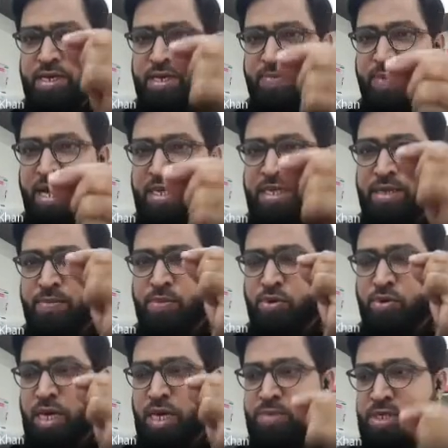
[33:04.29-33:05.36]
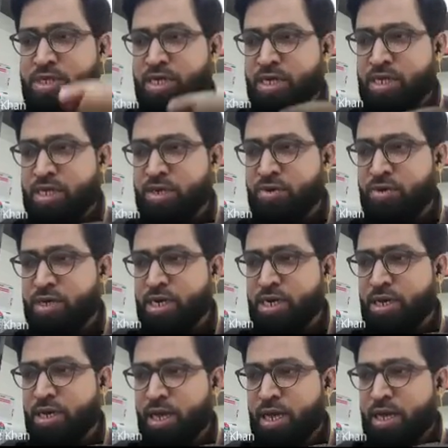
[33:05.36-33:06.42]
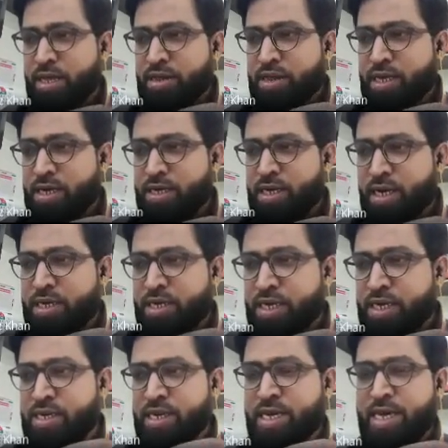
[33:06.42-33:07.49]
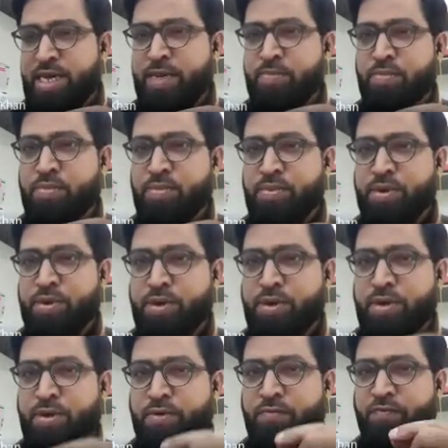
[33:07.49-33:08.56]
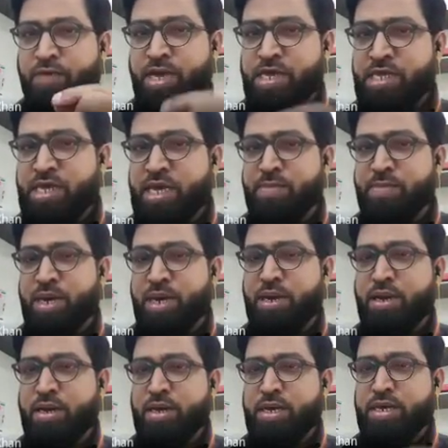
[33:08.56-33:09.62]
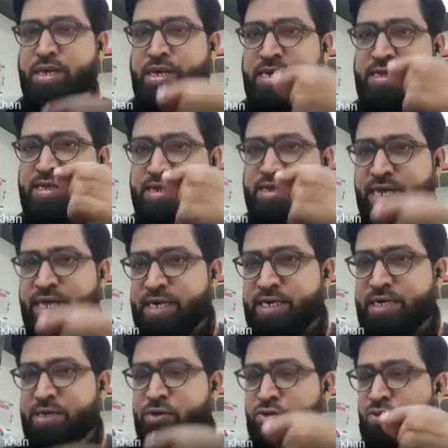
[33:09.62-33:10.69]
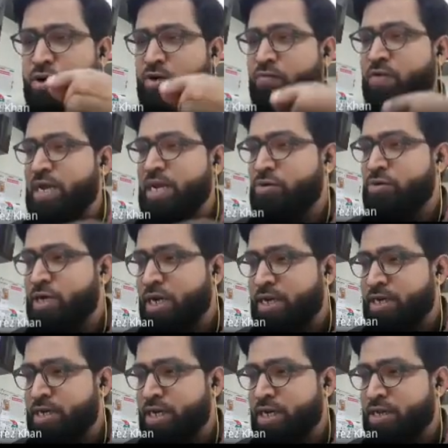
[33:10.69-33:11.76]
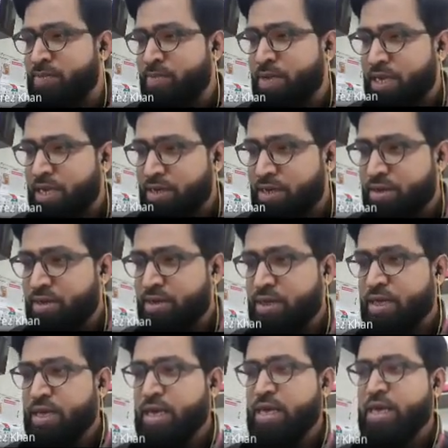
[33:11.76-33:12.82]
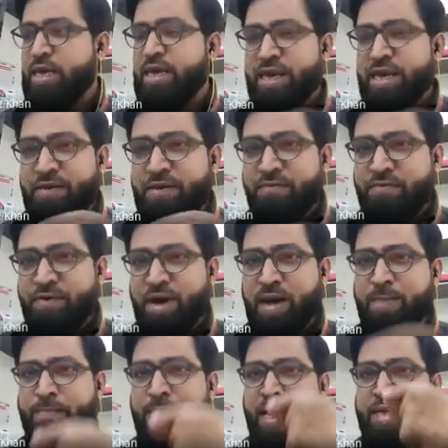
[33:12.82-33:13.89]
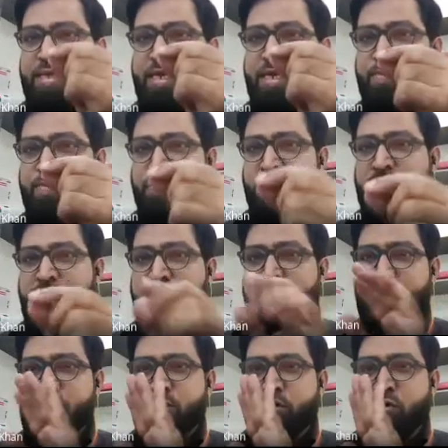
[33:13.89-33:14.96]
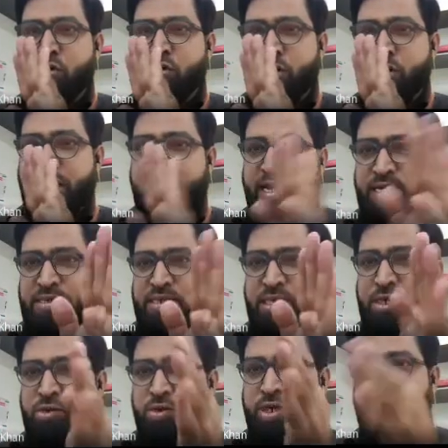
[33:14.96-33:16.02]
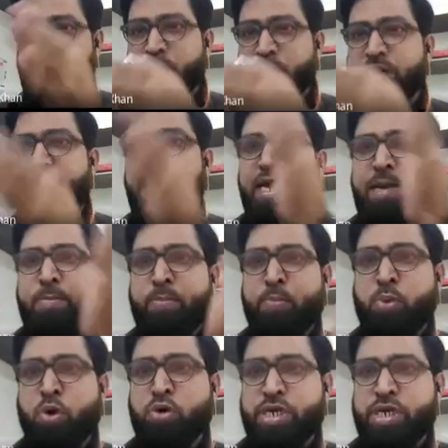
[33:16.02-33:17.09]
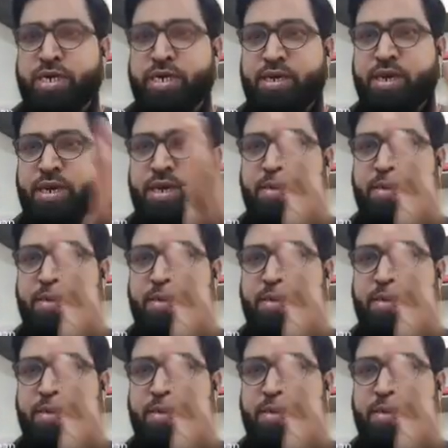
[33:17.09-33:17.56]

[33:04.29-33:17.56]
any Python program is executed, the Dunder name variable is set to a value Dunder main. If a Python program is not executed but imported,